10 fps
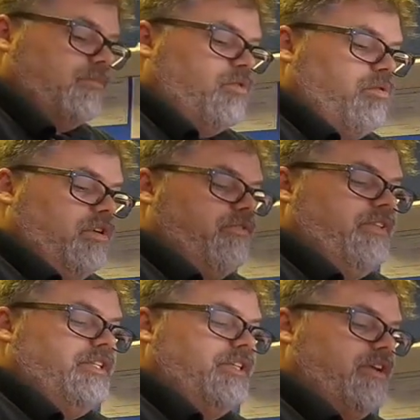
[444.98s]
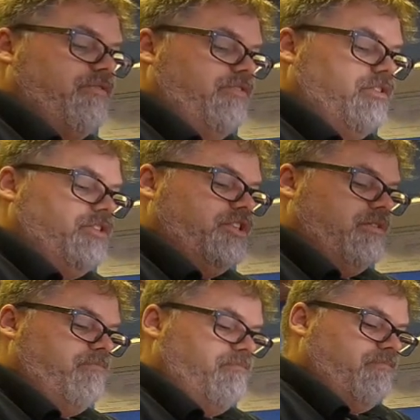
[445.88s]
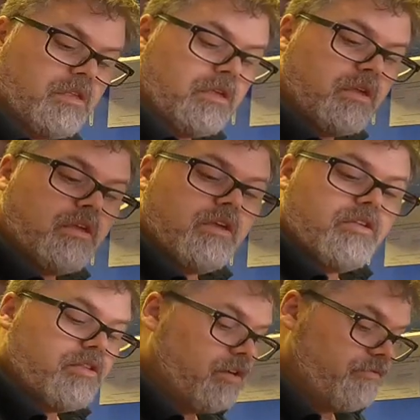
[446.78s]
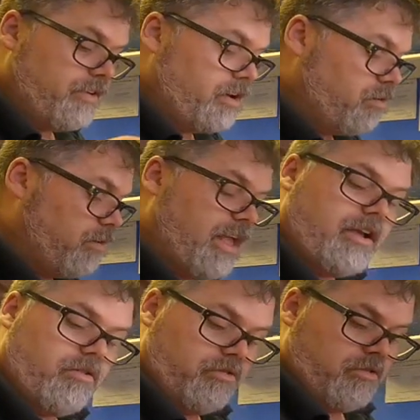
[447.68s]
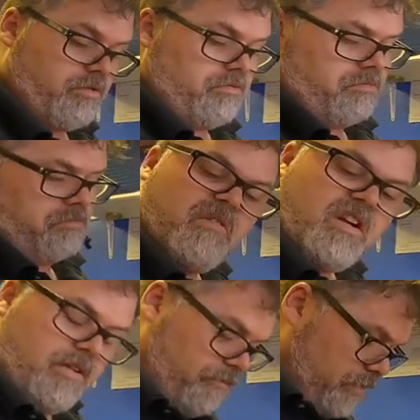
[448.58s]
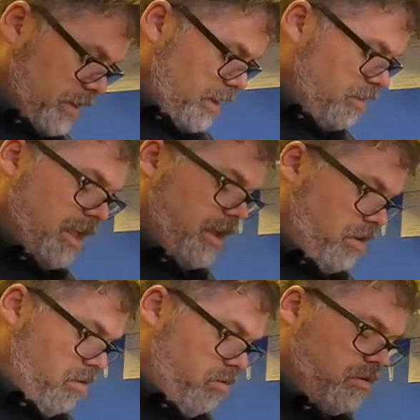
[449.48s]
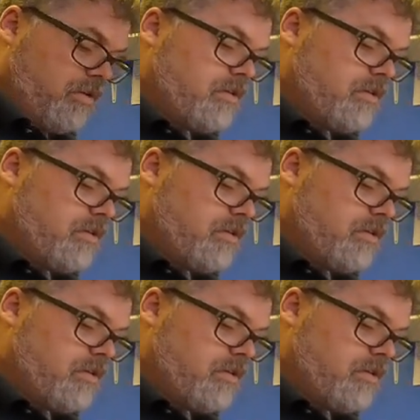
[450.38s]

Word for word: It'll work from this side first, Jim. Still haven't figured out where that goes, though. Where in the f does that go?